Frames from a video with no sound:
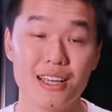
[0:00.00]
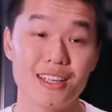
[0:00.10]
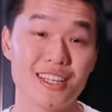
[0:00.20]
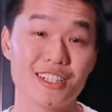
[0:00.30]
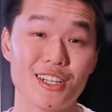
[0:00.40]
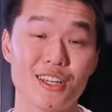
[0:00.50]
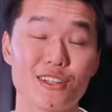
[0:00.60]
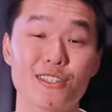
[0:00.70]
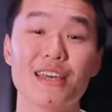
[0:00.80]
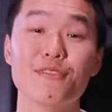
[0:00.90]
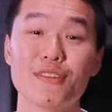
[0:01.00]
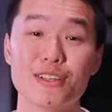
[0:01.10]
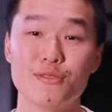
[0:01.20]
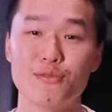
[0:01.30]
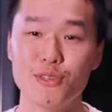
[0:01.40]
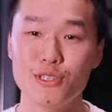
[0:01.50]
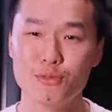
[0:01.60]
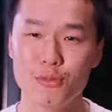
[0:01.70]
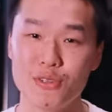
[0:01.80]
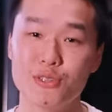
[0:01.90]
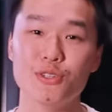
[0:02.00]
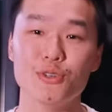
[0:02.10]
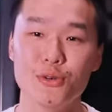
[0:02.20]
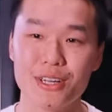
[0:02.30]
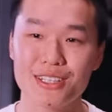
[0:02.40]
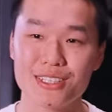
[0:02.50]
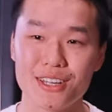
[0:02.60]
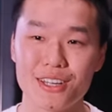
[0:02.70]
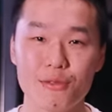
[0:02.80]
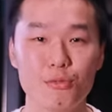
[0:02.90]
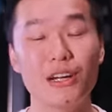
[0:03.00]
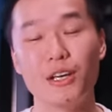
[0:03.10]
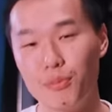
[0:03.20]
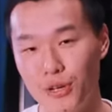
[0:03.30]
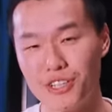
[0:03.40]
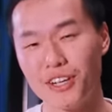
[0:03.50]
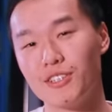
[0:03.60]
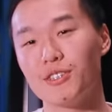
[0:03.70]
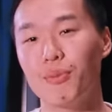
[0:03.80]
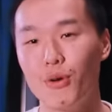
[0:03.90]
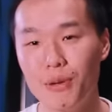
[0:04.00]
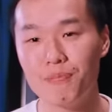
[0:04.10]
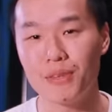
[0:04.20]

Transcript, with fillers: It's actually gone 10,000 views within two weeks, so really appreciate the support.